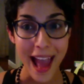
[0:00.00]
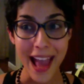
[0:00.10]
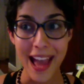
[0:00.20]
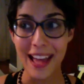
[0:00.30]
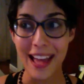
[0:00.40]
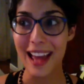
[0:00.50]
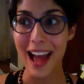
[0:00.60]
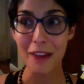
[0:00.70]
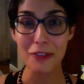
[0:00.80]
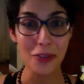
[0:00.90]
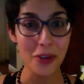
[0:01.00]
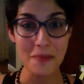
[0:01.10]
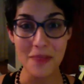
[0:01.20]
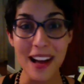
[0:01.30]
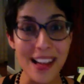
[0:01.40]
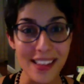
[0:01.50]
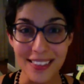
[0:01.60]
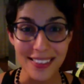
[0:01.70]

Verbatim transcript: And after a month,